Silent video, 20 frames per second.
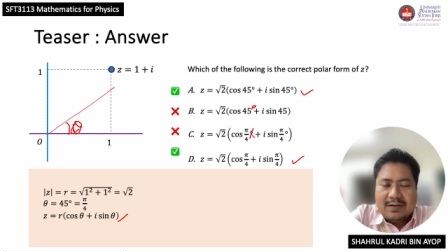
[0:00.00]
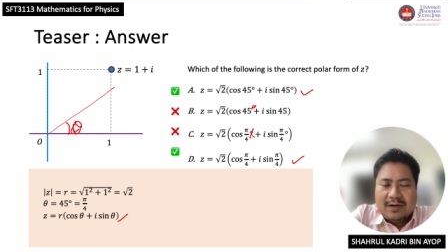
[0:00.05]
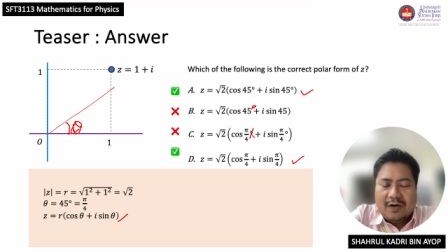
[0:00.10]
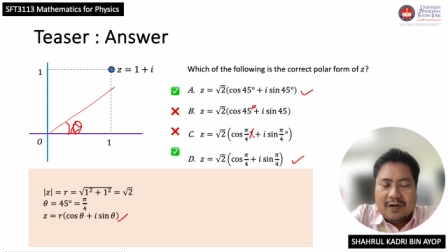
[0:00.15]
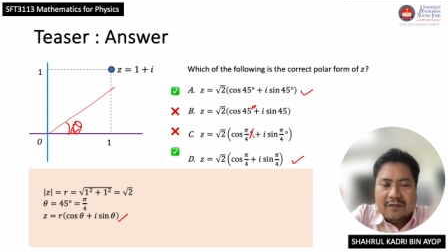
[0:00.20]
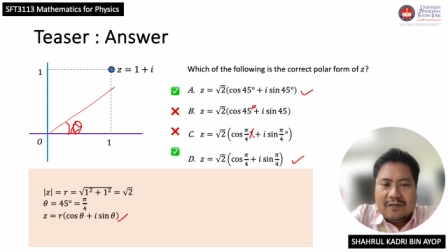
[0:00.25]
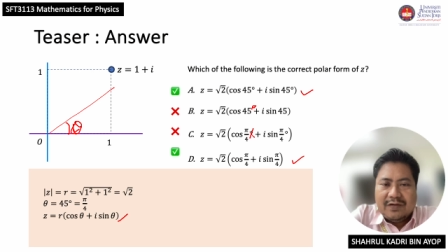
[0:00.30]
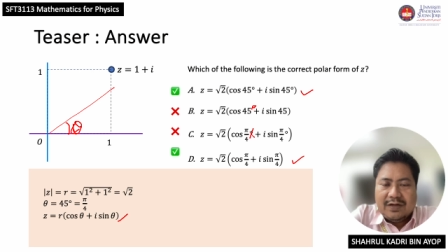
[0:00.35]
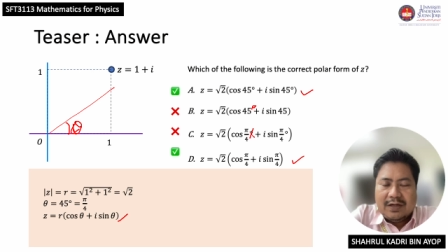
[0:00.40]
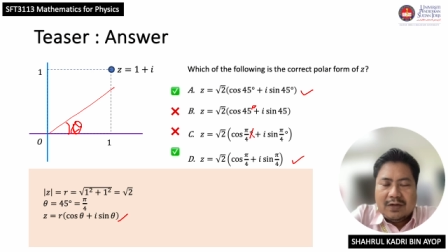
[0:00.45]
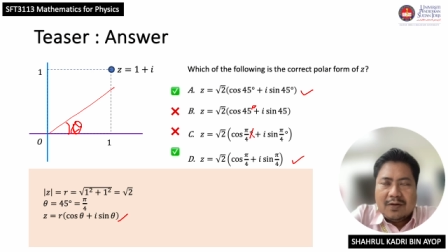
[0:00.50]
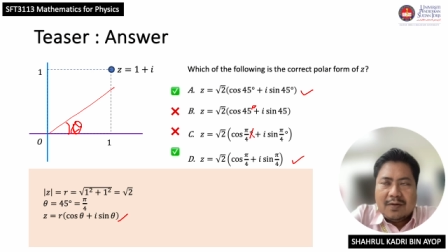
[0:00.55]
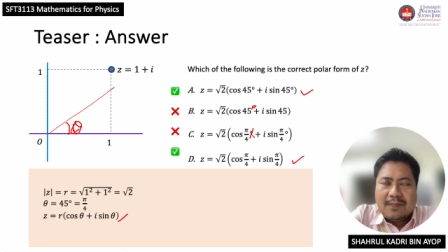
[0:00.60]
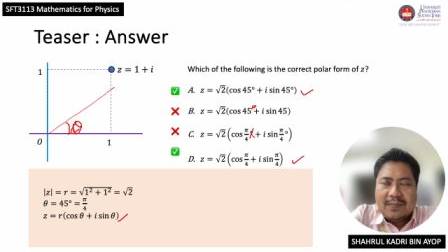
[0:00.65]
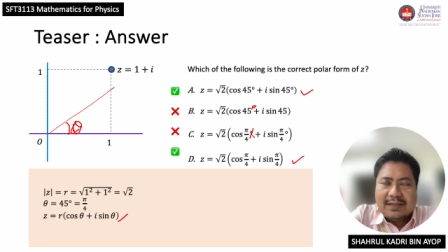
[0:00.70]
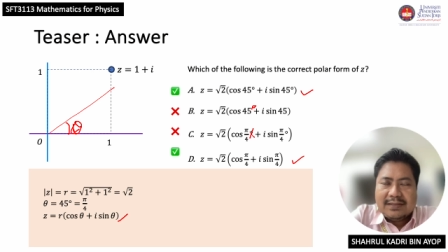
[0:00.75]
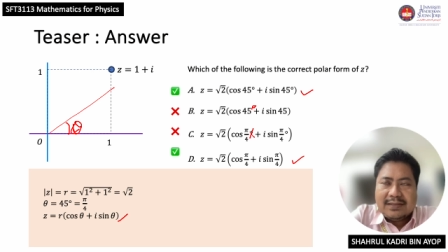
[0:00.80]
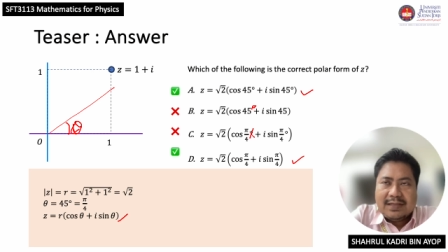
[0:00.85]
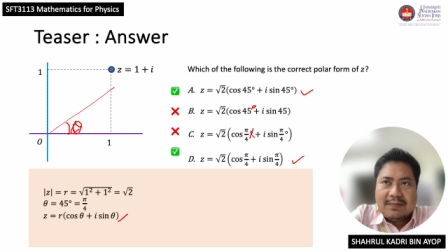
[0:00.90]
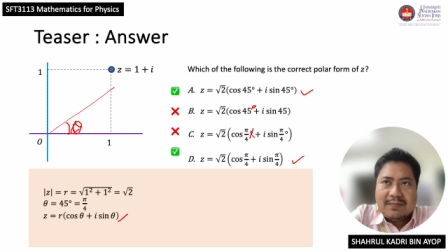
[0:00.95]
of the
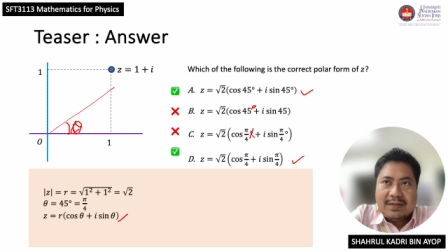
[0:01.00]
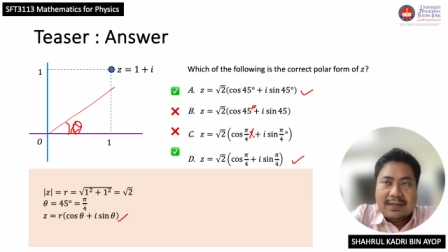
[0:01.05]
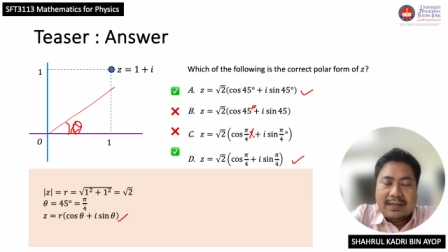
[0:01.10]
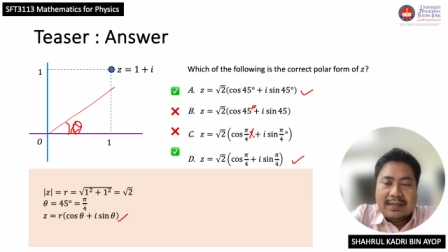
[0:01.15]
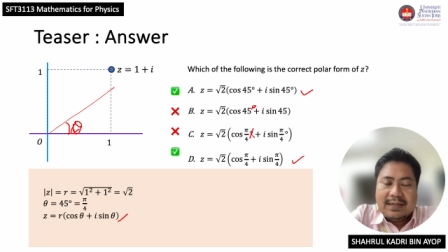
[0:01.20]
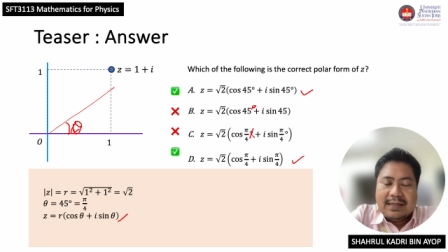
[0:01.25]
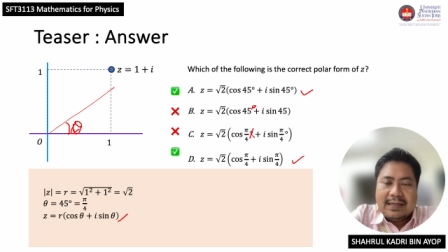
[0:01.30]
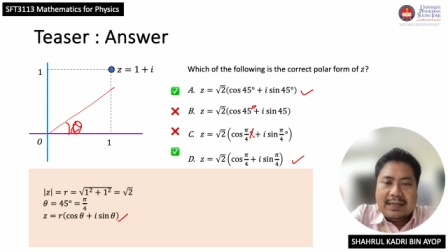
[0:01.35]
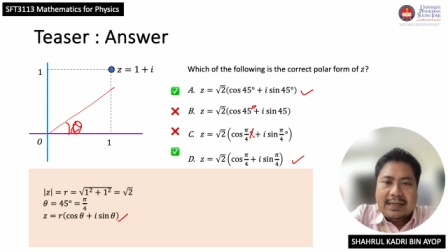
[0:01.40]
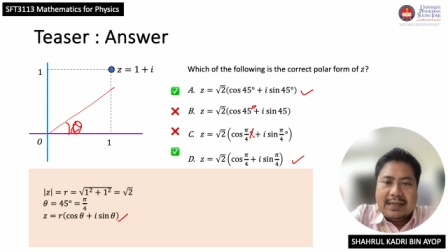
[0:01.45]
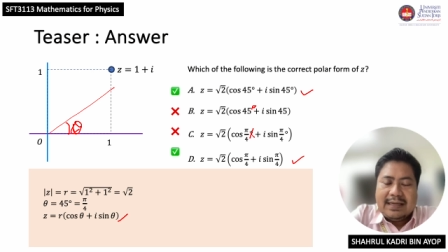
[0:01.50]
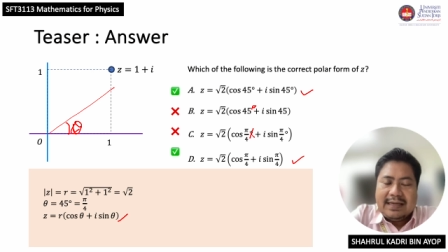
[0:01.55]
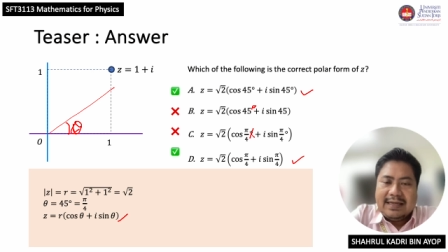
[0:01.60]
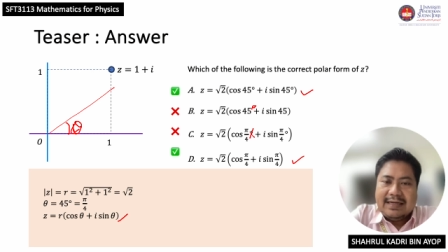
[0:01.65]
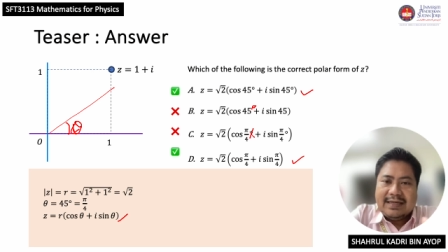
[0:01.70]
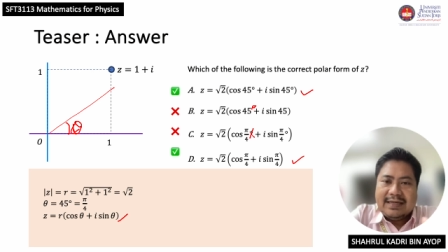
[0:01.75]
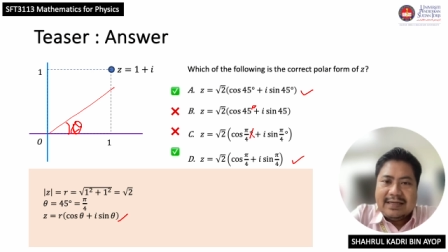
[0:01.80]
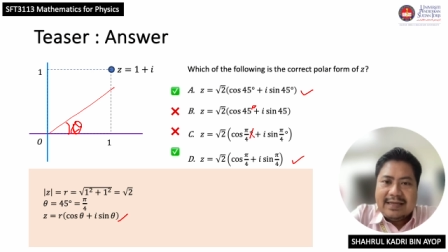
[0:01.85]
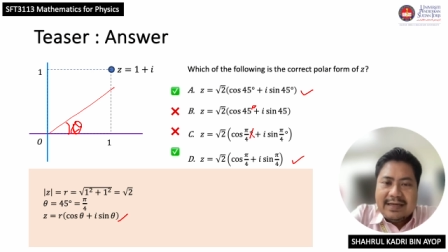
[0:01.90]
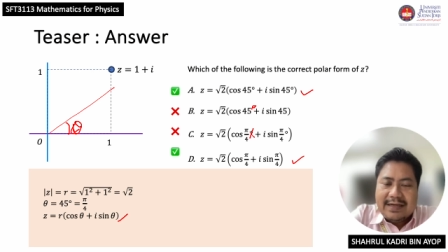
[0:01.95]
complex number
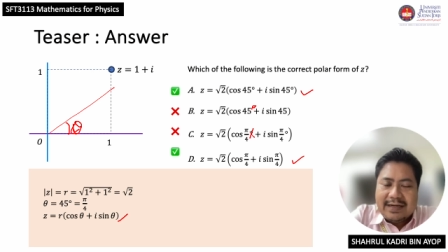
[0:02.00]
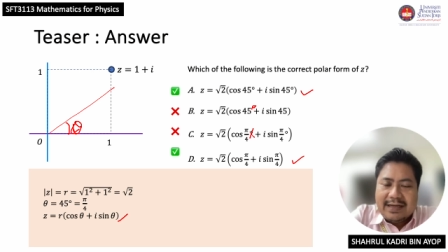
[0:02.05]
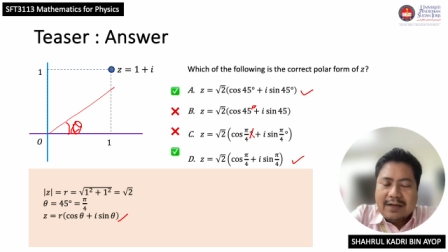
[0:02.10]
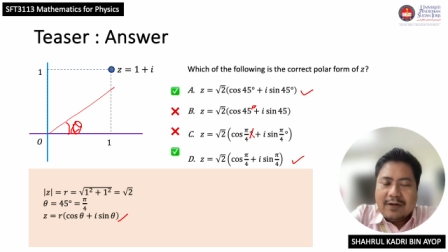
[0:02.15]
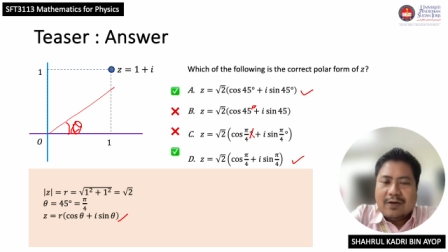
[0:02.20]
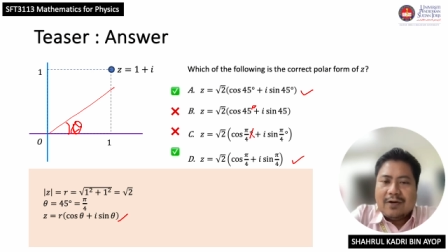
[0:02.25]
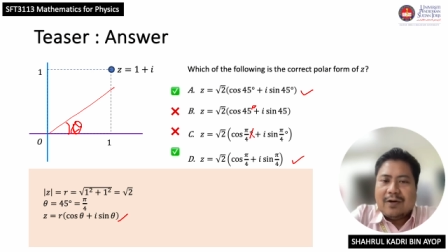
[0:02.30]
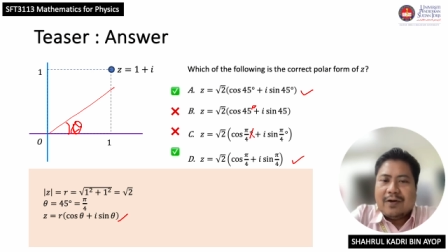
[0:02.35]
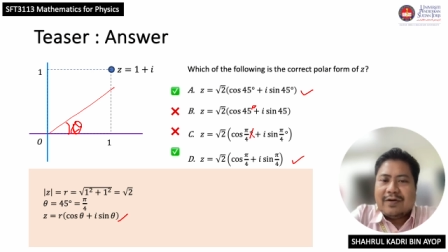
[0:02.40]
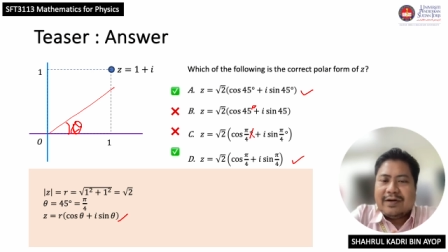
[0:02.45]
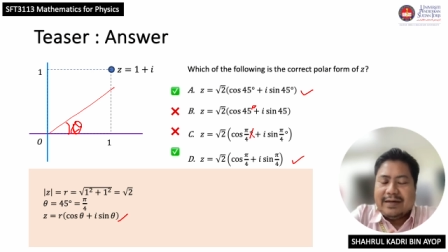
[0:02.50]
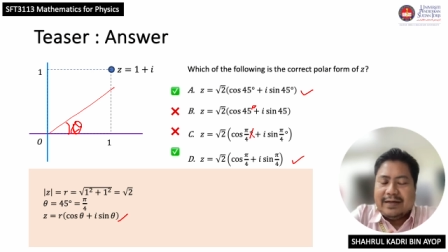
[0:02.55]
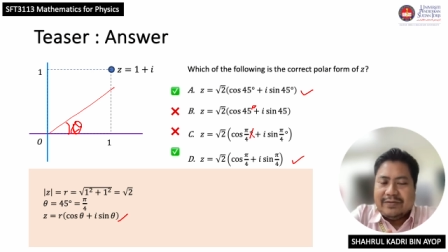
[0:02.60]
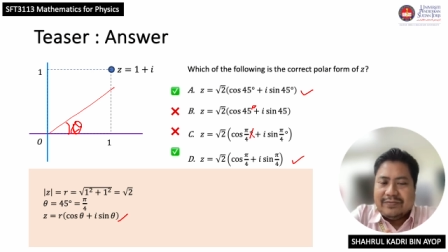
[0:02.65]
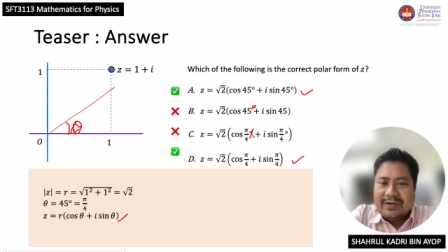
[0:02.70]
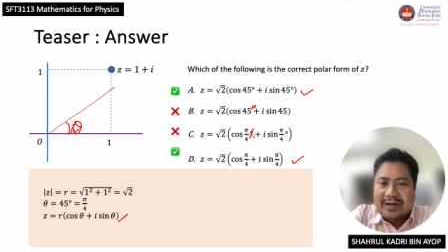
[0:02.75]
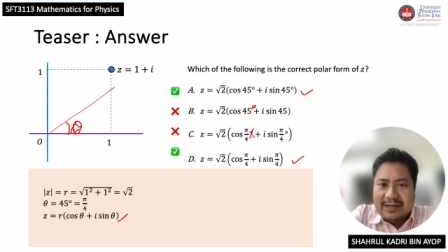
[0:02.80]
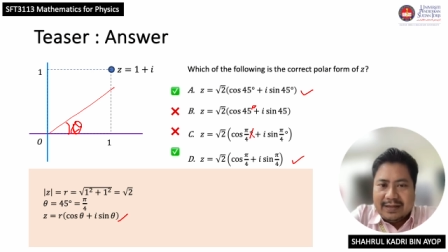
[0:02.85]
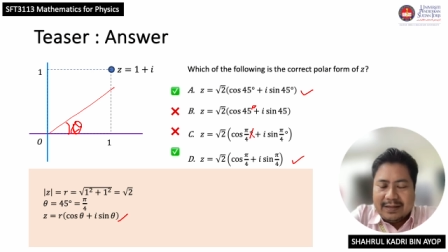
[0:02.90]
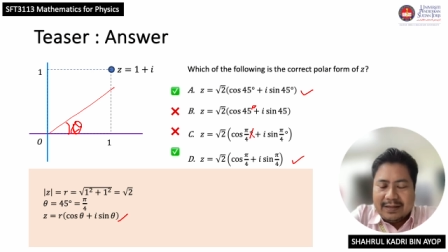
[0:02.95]
in degree or in
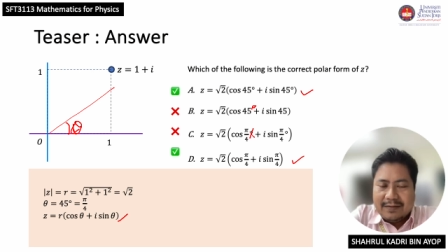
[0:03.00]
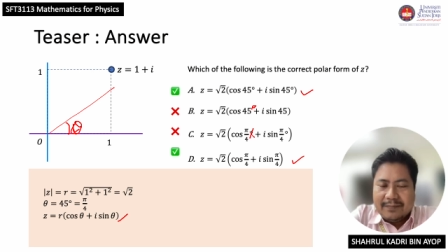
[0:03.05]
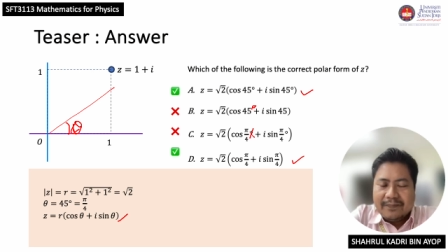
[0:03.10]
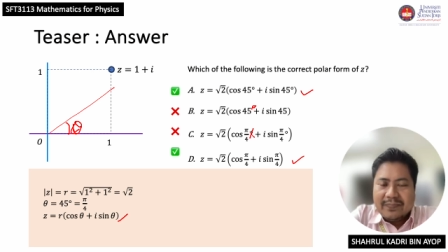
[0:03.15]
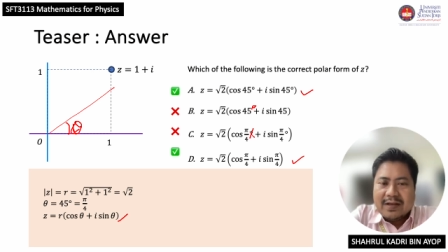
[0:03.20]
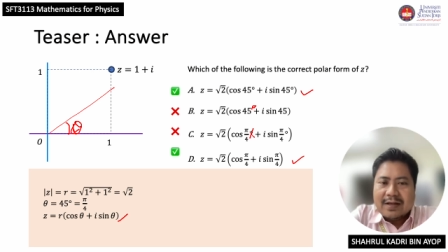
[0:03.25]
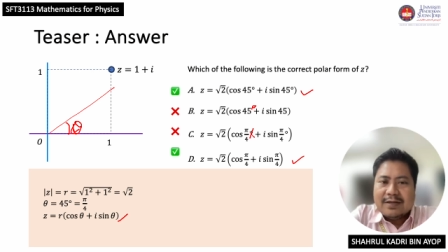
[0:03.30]
radian.